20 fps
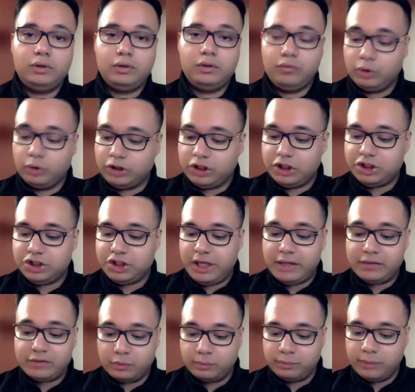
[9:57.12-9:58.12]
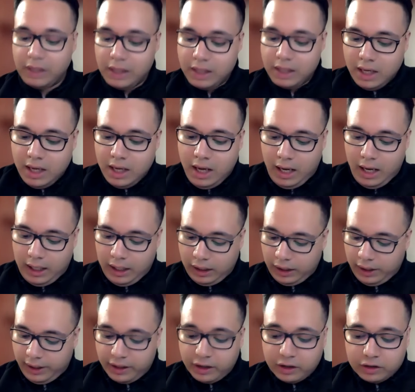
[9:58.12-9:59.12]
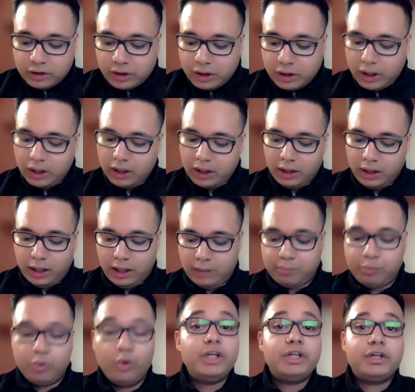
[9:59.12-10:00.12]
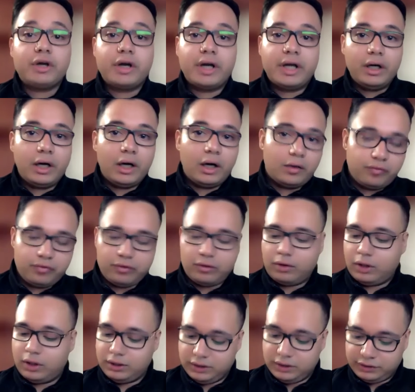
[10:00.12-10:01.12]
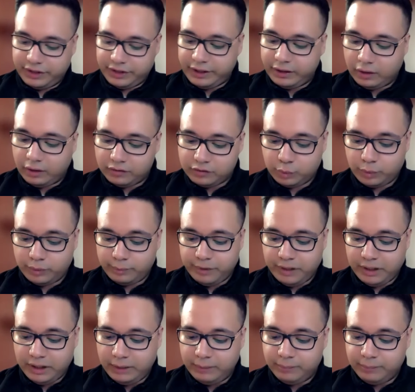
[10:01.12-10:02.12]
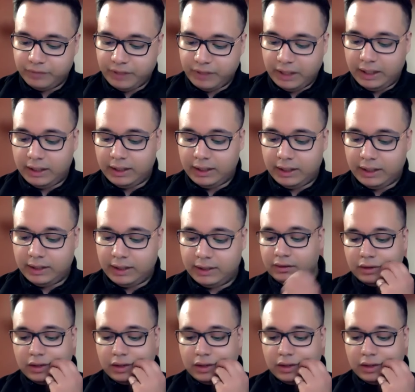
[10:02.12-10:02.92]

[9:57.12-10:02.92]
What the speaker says: voltage headroom. Another pointer here for the trade-offs would be the